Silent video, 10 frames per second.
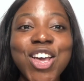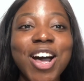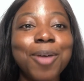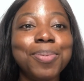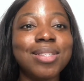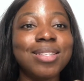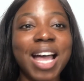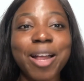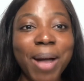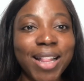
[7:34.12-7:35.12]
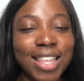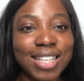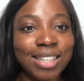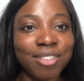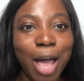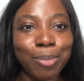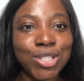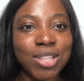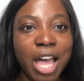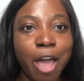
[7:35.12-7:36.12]
upset by the things that have happened
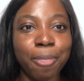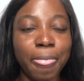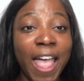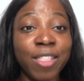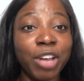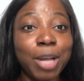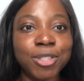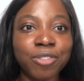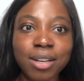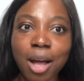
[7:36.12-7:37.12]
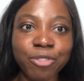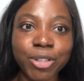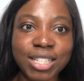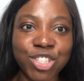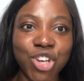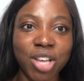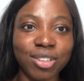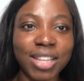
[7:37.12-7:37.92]
to them, and they're able to find comfort in each other.